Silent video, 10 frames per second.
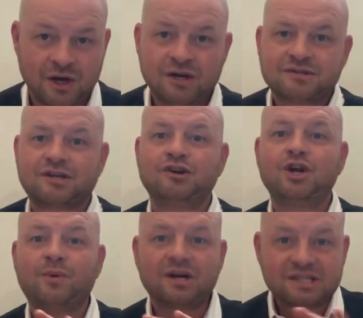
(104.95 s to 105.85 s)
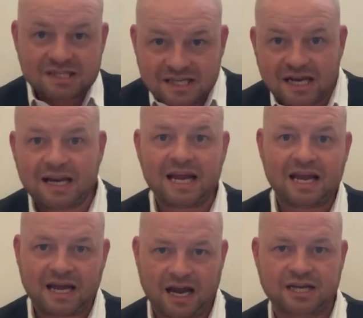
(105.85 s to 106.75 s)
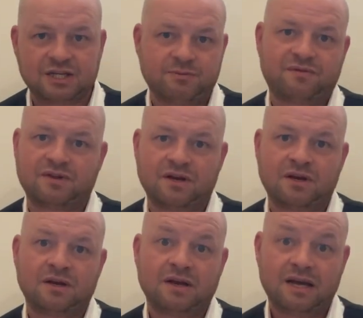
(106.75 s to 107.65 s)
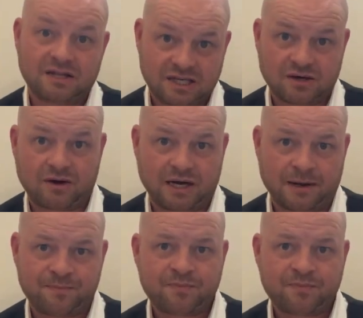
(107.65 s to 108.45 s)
So you are still engaging with the designer.